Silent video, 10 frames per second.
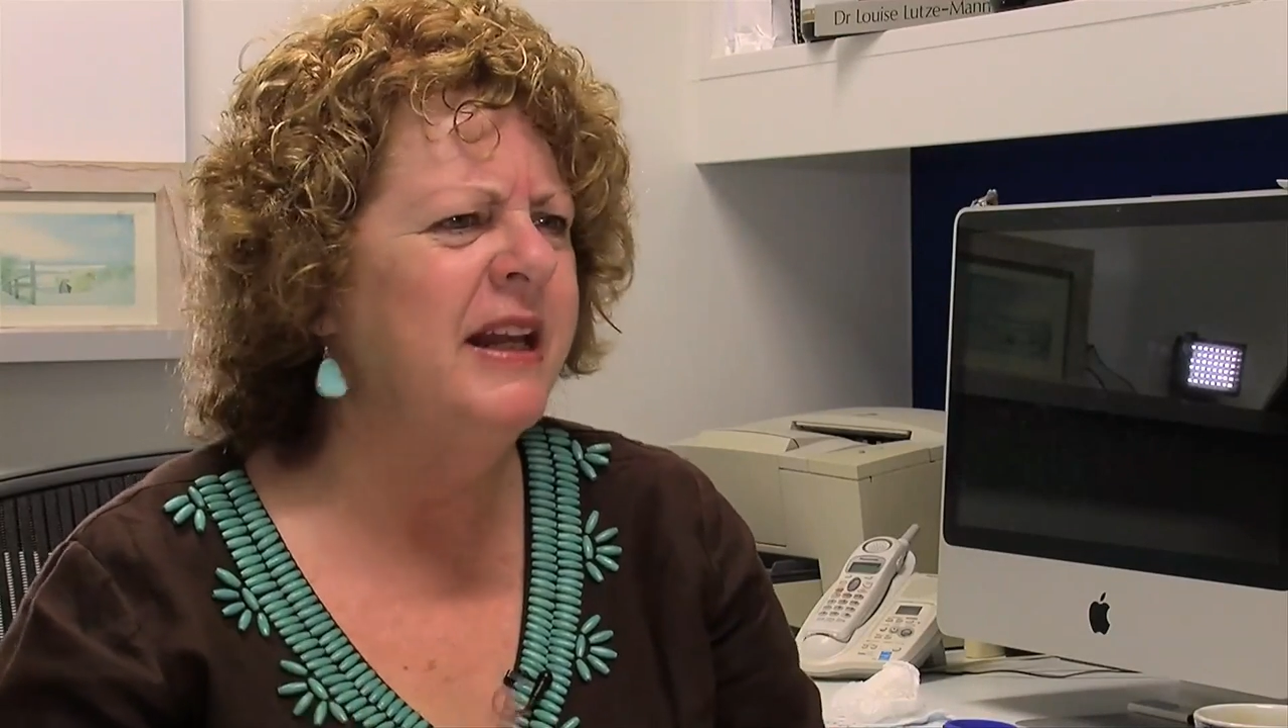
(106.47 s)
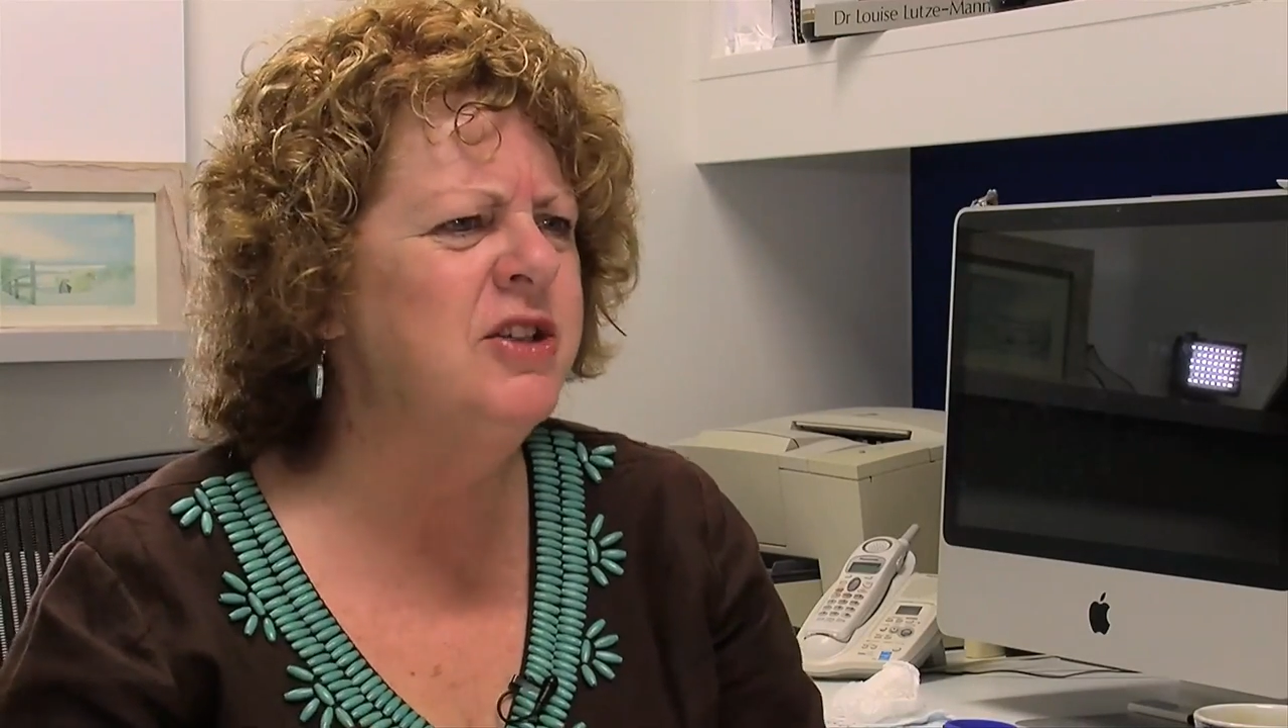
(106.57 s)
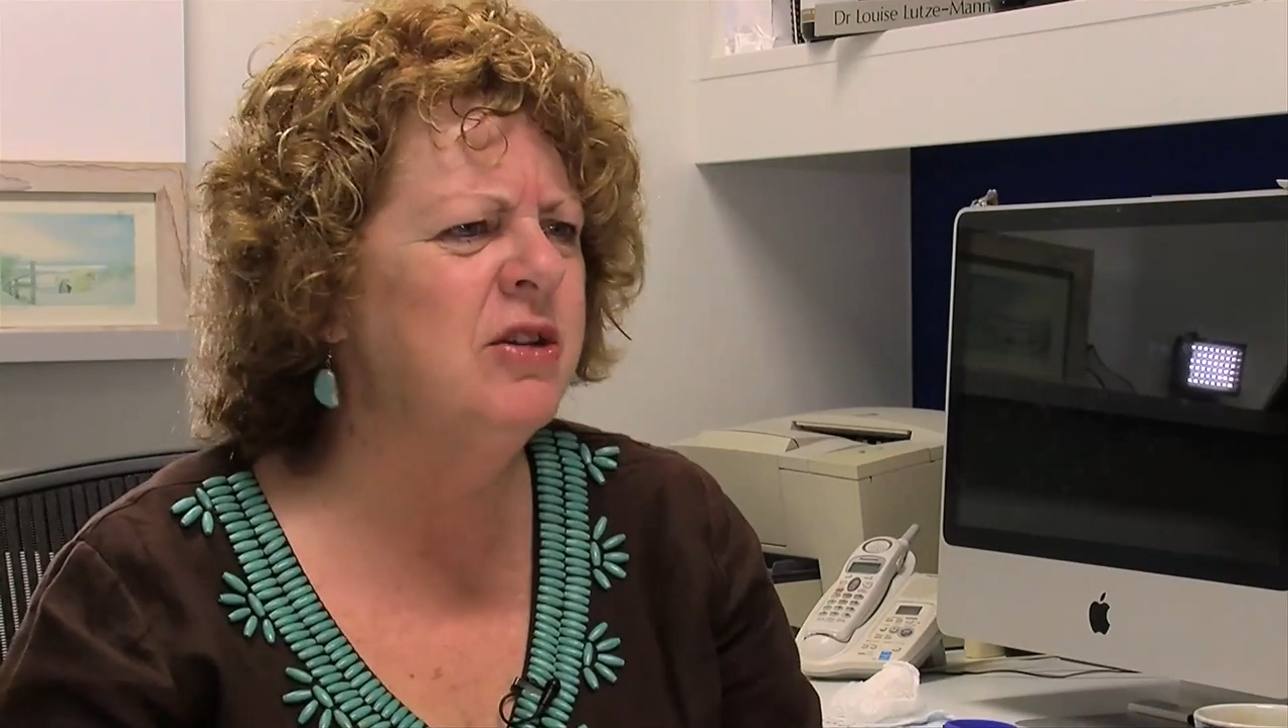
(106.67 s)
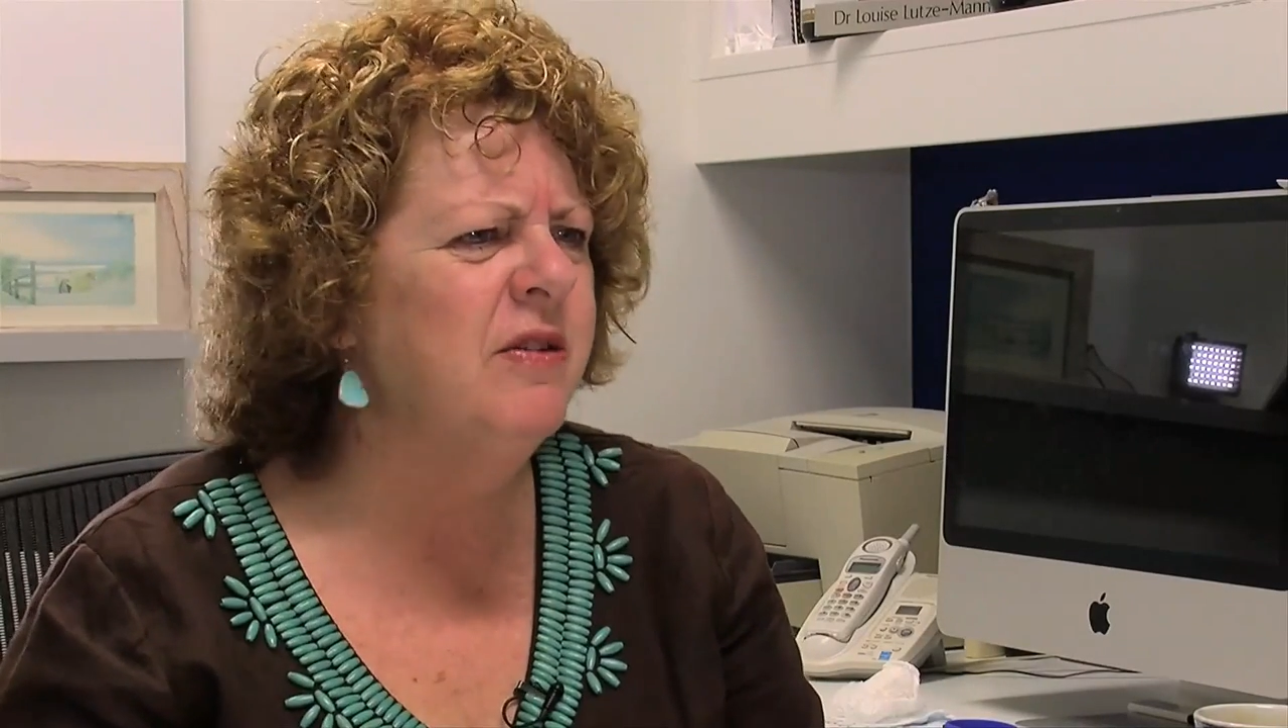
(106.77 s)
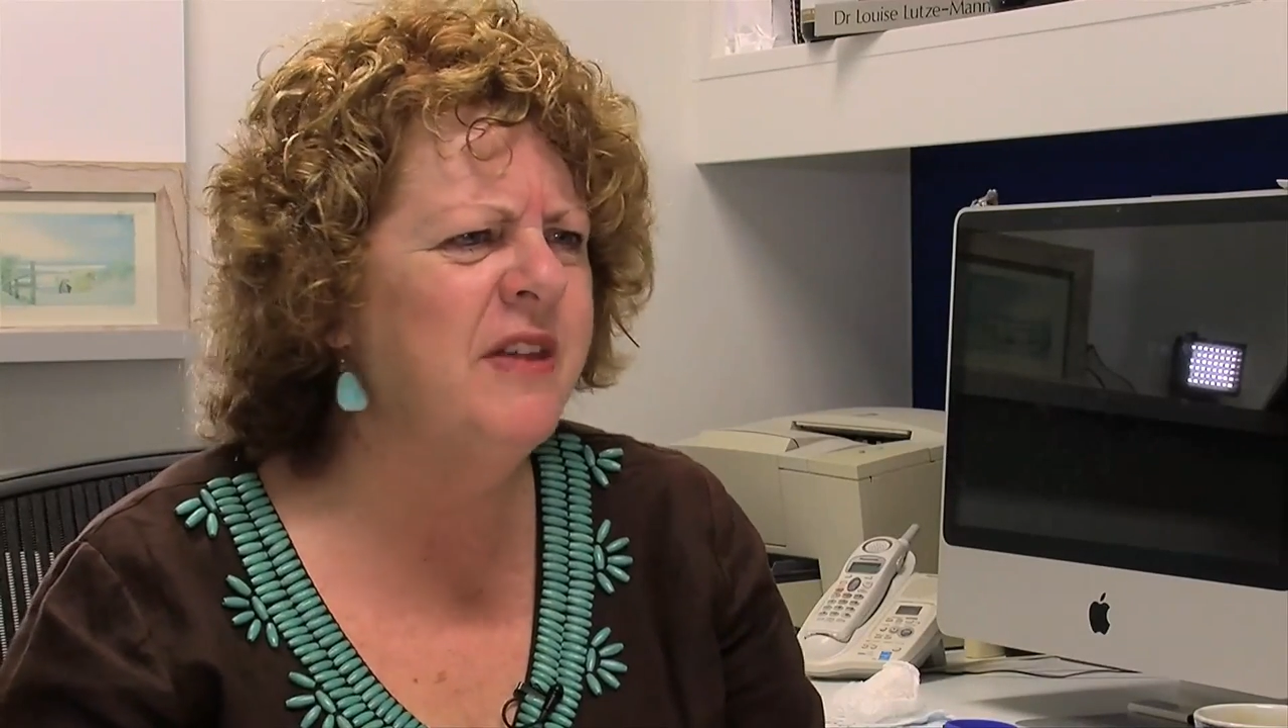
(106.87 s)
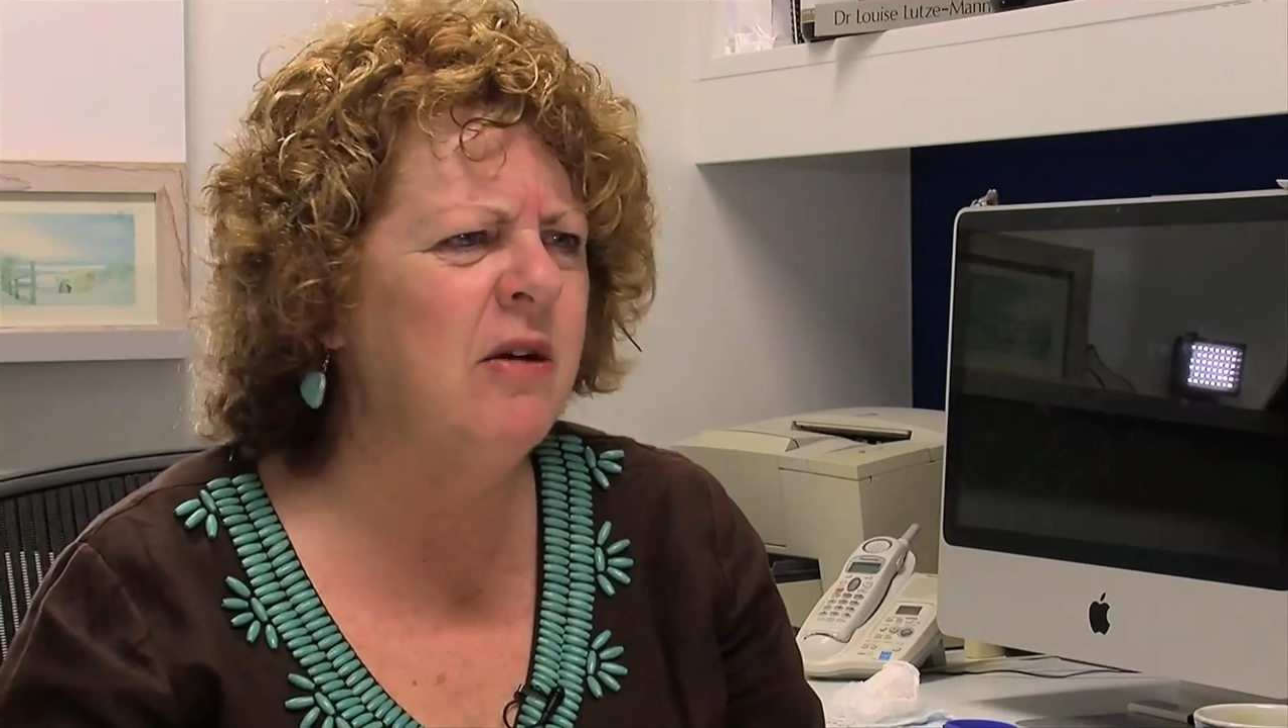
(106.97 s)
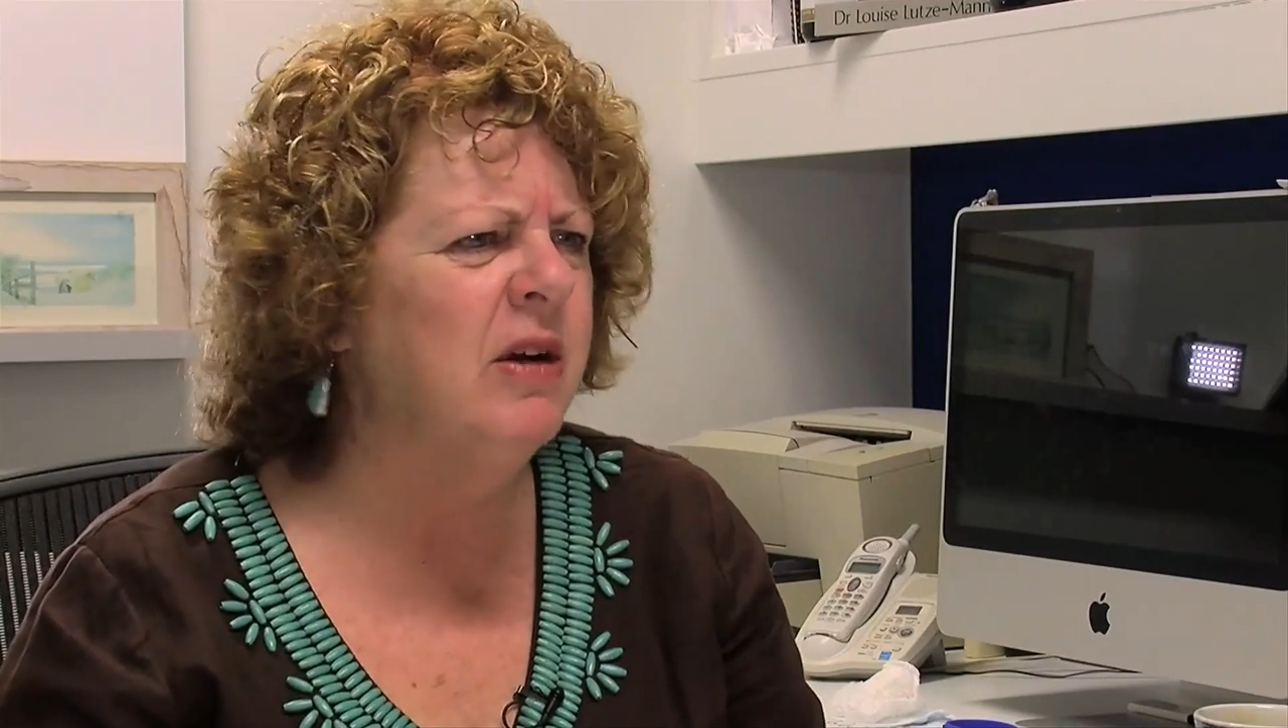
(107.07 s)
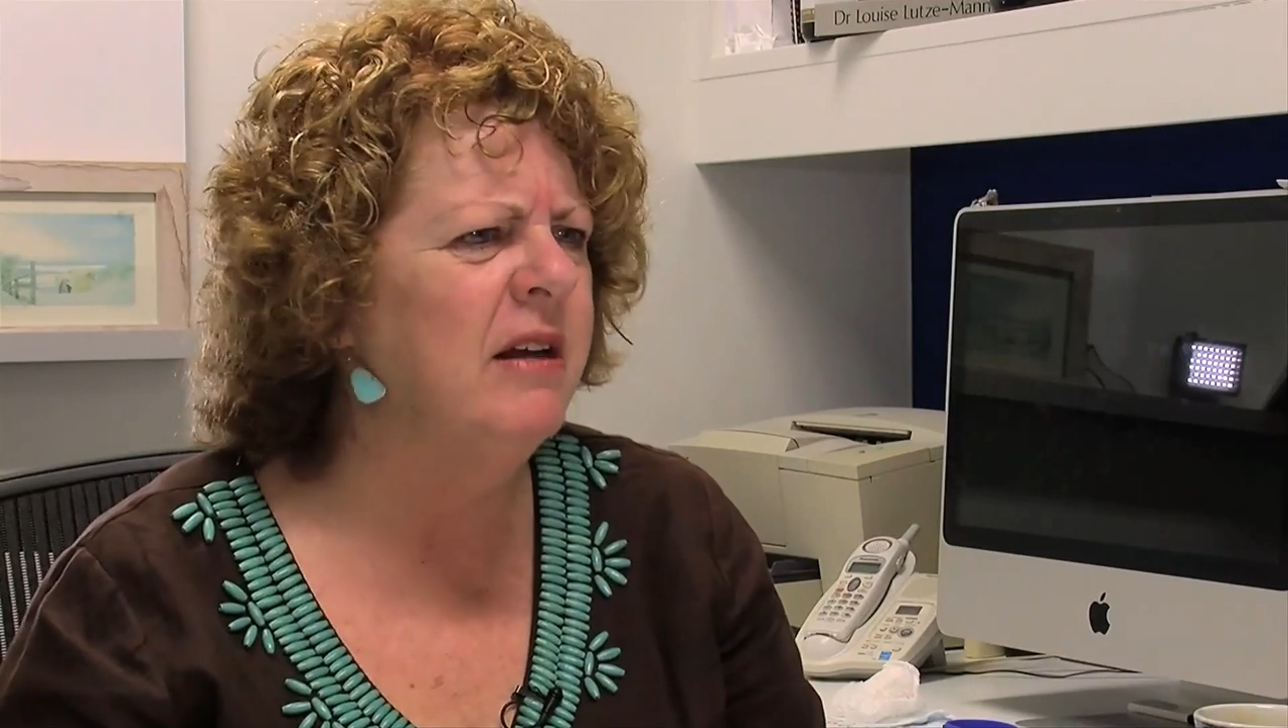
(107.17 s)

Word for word: to do if they all get